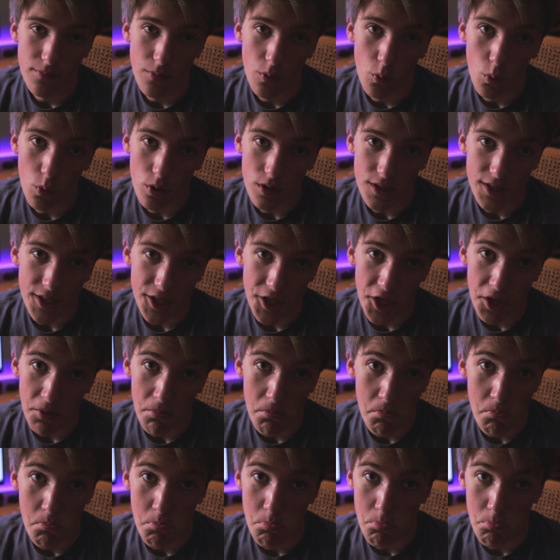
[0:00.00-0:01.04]
a warranty,
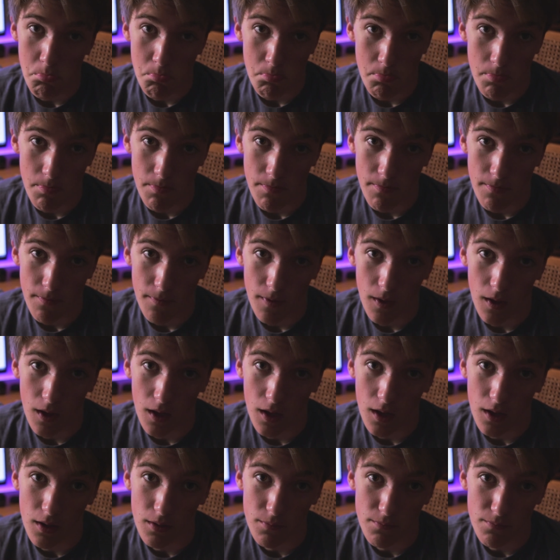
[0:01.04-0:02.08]

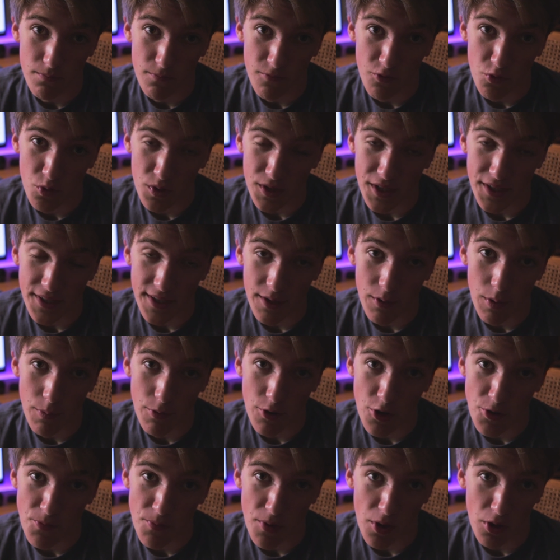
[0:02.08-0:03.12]
14-day
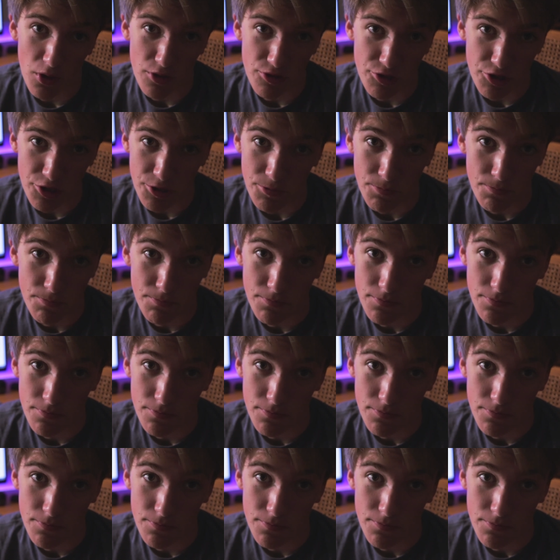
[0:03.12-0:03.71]
return policy.